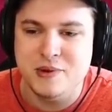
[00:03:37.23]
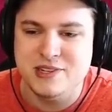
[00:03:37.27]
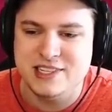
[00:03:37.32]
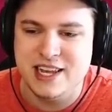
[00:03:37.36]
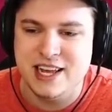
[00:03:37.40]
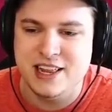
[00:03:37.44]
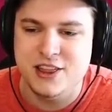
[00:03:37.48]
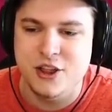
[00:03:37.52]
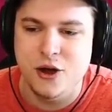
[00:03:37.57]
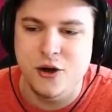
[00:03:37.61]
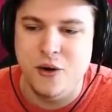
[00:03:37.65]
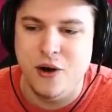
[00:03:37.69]

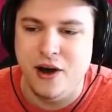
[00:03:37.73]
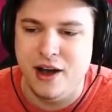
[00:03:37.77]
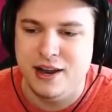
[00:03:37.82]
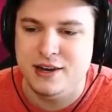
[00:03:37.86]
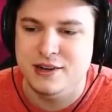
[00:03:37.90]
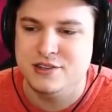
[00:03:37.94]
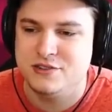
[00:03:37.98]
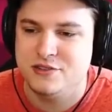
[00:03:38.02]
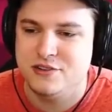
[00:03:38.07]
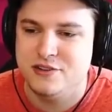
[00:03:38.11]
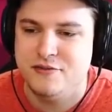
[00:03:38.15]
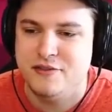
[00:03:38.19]
said no
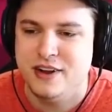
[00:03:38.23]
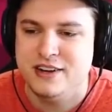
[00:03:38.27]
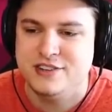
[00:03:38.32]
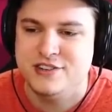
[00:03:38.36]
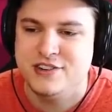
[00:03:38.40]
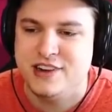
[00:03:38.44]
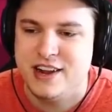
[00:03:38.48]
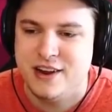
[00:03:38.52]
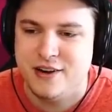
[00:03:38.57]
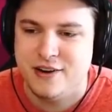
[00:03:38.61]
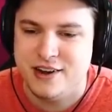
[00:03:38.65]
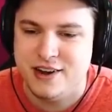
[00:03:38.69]
items for an inventory,
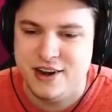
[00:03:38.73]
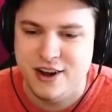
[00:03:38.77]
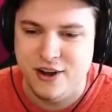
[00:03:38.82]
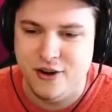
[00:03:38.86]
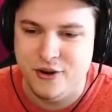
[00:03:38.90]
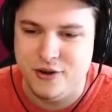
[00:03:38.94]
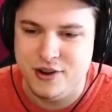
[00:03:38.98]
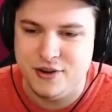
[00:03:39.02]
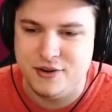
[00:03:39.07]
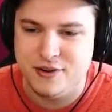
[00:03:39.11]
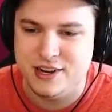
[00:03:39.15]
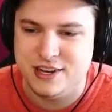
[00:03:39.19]
Kira.
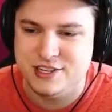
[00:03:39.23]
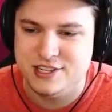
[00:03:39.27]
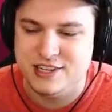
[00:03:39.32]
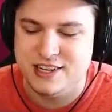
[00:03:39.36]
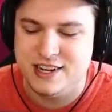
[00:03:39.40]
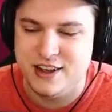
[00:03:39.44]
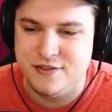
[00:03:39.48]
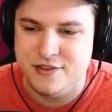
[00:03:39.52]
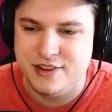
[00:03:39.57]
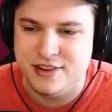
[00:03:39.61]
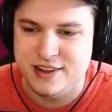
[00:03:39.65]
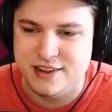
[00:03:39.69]
No, you did you
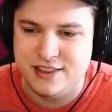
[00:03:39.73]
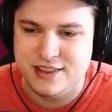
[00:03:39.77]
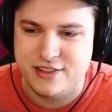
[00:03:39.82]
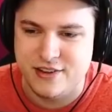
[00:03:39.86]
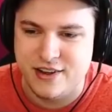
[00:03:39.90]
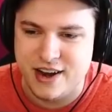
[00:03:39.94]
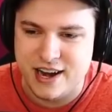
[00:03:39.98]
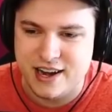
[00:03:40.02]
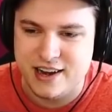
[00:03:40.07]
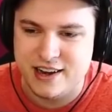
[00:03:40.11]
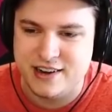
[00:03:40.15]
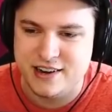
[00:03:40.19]
give it the
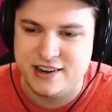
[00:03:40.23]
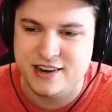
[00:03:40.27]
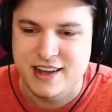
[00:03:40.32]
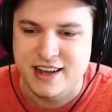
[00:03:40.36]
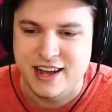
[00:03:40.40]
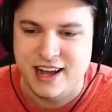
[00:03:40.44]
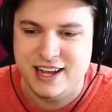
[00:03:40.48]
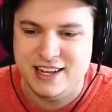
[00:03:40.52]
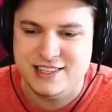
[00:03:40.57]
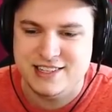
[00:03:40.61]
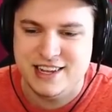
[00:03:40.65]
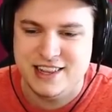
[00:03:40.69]
thing?
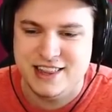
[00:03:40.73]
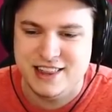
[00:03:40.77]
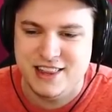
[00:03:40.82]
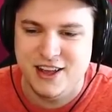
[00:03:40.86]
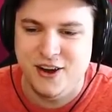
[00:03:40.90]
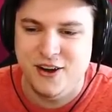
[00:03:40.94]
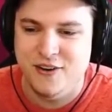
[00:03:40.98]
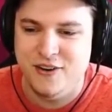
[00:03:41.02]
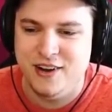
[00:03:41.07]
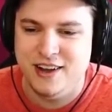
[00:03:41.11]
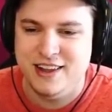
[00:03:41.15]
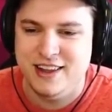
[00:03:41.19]
What? I said
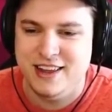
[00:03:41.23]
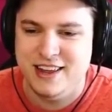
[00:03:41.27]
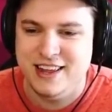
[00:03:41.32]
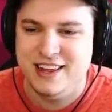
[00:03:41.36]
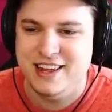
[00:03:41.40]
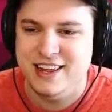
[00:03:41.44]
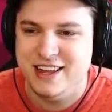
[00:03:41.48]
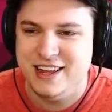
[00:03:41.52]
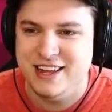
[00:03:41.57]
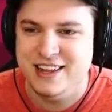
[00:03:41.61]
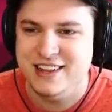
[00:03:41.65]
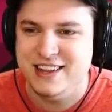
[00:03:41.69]
no. No items from
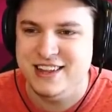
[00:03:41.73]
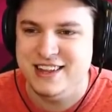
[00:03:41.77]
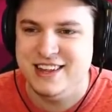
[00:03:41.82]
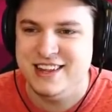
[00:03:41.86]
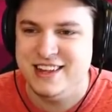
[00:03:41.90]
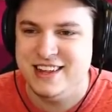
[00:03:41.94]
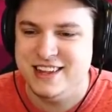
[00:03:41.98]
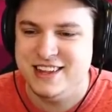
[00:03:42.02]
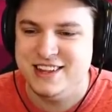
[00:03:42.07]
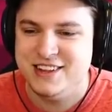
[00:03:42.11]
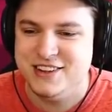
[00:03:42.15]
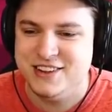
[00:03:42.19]
the
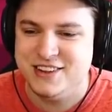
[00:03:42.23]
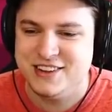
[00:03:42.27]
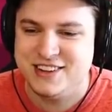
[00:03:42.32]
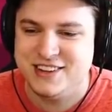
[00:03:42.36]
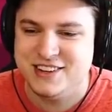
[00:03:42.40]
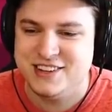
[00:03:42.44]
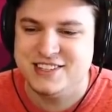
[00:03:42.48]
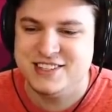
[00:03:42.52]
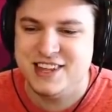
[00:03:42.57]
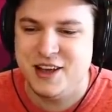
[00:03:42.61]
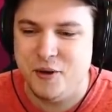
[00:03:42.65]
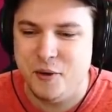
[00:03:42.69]
inventory.
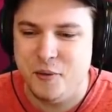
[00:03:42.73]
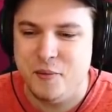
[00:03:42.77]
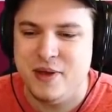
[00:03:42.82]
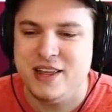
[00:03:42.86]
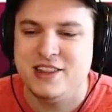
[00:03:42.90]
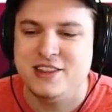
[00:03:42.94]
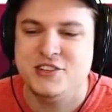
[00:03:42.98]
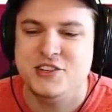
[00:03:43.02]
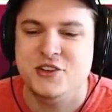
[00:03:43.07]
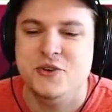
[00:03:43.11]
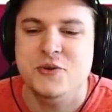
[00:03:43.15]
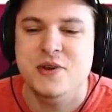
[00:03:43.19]
Because that will be
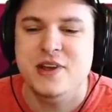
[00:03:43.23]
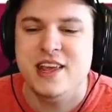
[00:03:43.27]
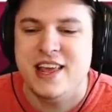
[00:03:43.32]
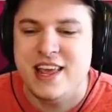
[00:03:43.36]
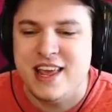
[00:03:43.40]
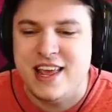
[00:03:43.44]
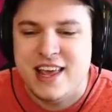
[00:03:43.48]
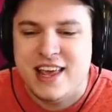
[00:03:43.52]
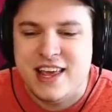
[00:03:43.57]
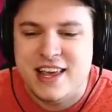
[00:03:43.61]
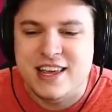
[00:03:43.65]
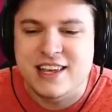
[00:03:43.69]
too
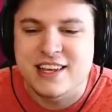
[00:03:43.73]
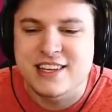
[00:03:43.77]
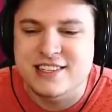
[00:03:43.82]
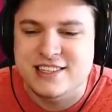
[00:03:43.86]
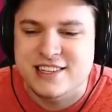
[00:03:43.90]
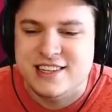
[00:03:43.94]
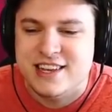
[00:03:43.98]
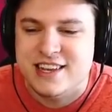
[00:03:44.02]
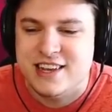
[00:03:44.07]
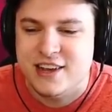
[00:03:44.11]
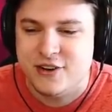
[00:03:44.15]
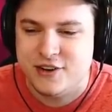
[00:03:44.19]

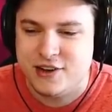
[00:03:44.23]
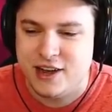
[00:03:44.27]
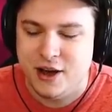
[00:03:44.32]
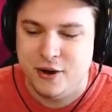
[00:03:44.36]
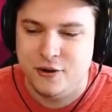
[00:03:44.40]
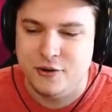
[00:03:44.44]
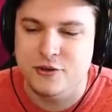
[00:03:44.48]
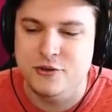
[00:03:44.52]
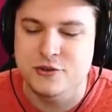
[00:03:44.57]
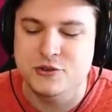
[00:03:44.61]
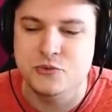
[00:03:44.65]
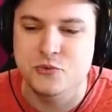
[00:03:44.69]
easy. Okay,
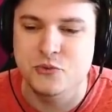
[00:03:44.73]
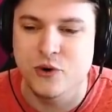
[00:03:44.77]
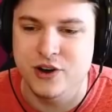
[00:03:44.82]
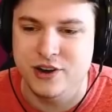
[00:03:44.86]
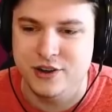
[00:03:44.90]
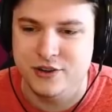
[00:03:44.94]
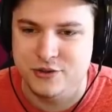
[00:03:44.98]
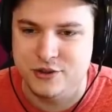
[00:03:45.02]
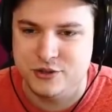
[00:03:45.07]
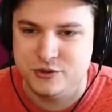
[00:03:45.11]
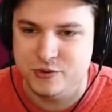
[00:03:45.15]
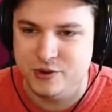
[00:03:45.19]
I'll use one.
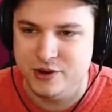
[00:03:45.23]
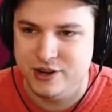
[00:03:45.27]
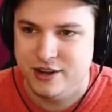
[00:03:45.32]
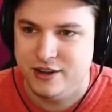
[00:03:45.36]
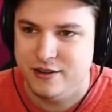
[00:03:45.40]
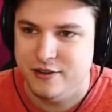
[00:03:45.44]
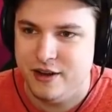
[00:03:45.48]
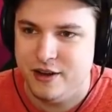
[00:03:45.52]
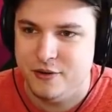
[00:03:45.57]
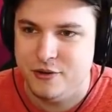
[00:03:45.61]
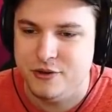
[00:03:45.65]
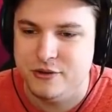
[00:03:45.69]
I'll use one. I'll,
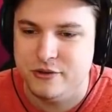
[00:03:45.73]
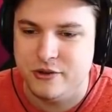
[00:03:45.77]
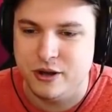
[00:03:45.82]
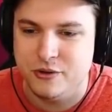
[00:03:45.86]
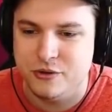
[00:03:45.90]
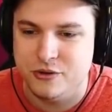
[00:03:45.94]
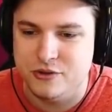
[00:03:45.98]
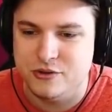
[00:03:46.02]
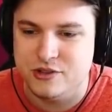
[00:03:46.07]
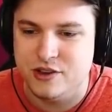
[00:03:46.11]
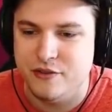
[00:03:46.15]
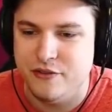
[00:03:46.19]
I'll,
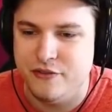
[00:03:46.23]
I'll use a